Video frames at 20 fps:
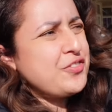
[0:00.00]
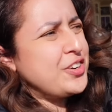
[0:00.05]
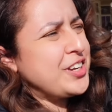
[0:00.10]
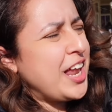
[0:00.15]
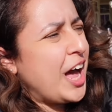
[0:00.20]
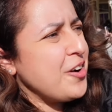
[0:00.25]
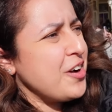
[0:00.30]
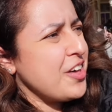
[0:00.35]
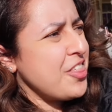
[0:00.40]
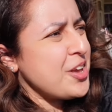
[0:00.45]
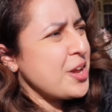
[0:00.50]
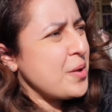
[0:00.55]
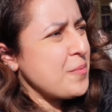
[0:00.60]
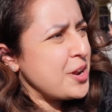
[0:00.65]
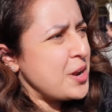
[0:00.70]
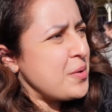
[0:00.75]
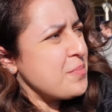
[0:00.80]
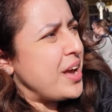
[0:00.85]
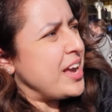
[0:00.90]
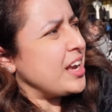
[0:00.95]
for now, I think I'm
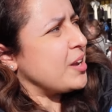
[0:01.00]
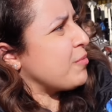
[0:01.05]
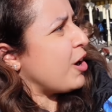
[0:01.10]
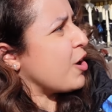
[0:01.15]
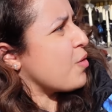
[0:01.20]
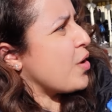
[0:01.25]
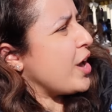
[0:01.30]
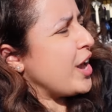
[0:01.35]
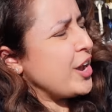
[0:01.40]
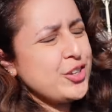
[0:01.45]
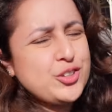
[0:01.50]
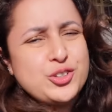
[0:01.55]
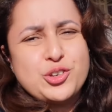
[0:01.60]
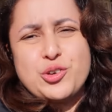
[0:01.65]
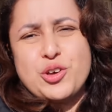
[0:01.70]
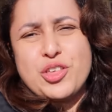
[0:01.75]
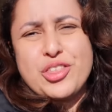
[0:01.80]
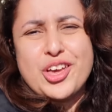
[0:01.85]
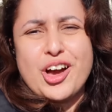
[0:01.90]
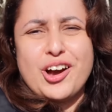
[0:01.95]
gonna make my way
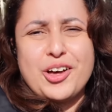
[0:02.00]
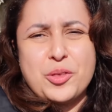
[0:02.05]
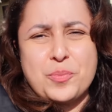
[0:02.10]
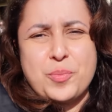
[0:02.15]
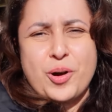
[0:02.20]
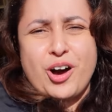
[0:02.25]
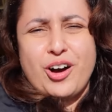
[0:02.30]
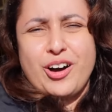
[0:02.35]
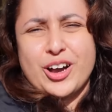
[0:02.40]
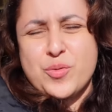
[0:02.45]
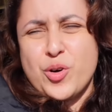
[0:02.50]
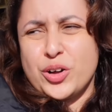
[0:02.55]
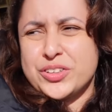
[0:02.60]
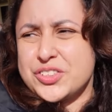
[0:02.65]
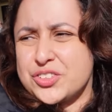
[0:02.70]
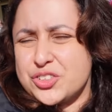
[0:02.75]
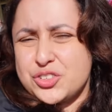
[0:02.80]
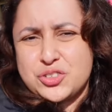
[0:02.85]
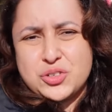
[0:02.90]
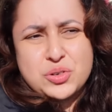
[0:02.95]
to the other park, well,
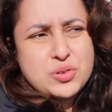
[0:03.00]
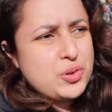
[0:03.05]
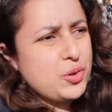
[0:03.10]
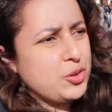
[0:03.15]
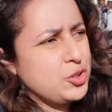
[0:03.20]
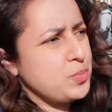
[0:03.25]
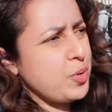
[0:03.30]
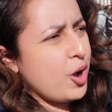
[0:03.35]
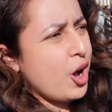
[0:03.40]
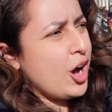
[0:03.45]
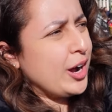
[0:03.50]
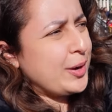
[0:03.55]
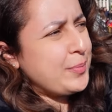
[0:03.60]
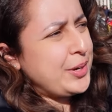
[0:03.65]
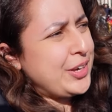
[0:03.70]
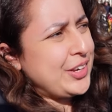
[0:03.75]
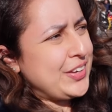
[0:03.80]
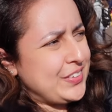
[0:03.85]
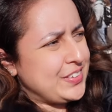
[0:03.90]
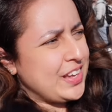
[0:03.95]
Disney Studios Park,
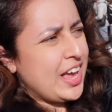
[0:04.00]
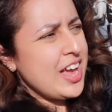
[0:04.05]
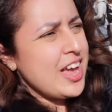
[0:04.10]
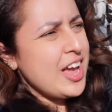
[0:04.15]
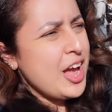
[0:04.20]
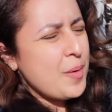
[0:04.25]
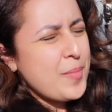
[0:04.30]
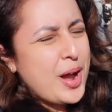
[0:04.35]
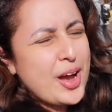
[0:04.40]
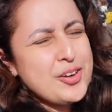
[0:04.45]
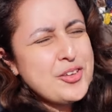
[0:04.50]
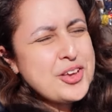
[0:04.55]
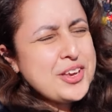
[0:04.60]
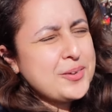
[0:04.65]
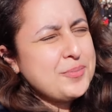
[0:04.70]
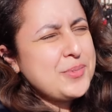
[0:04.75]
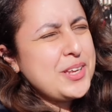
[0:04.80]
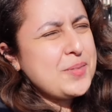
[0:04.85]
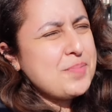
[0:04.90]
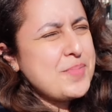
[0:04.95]
because apparently you
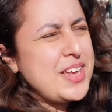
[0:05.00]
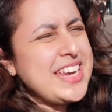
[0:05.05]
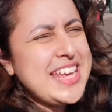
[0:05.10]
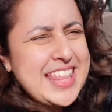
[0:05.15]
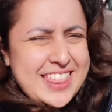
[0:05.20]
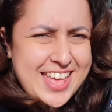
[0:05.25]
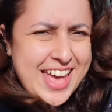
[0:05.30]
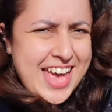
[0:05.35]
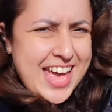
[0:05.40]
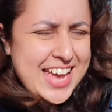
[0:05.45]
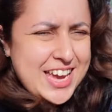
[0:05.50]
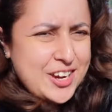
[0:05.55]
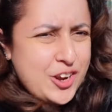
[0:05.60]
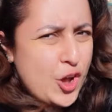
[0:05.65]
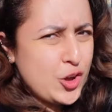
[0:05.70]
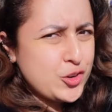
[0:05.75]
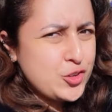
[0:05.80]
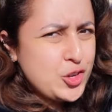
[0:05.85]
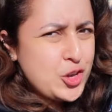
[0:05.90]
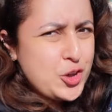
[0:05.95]
can meet Minnie there in
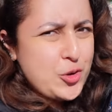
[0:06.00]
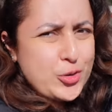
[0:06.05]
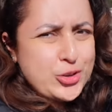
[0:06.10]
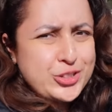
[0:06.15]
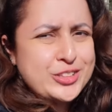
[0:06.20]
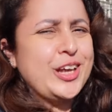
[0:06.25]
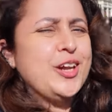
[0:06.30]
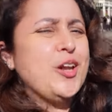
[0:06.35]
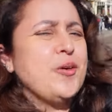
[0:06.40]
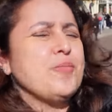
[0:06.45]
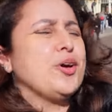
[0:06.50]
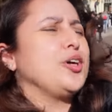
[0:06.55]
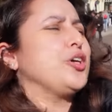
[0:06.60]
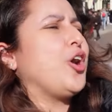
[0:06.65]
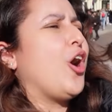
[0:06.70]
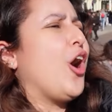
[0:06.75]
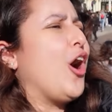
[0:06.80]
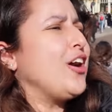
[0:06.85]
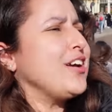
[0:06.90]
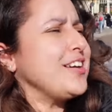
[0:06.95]
her new Stella
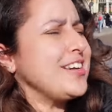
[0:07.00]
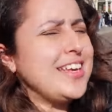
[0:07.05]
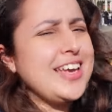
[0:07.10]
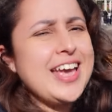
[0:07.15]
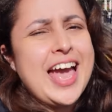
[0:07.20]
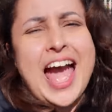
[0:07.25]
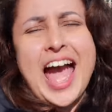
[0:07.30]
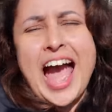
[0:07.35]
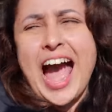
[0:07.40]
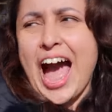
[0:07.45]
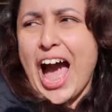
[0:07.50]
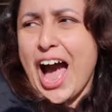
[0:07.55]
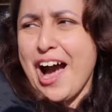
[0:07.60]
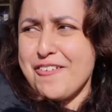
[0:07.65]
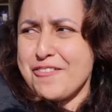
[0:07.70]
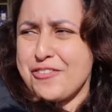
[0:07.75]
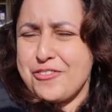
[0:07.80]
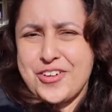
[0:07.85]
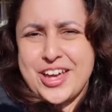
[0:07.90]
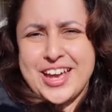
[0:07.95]
McCartney
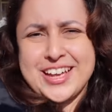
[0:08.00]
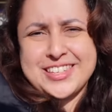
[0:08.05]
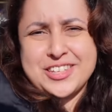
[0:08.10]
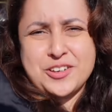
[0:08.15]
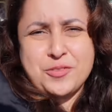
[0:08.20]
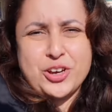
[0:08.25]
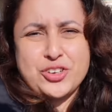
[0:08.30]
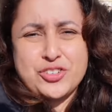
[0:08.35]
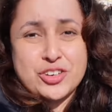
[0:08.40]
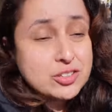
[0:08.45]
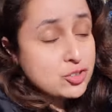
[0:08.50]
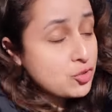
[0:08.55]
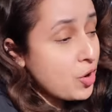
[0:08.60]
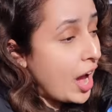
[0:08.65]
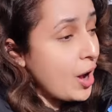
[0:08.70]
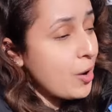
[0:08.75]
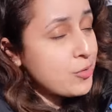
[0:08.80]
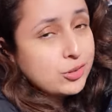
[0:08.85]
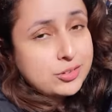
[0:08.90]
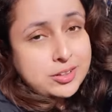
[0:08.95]
outfit, which is
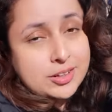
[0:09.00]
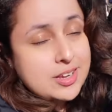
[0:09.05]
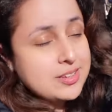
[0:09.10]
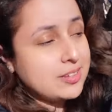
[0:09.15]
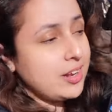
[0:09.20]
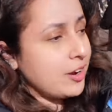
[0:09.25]
trousers and it's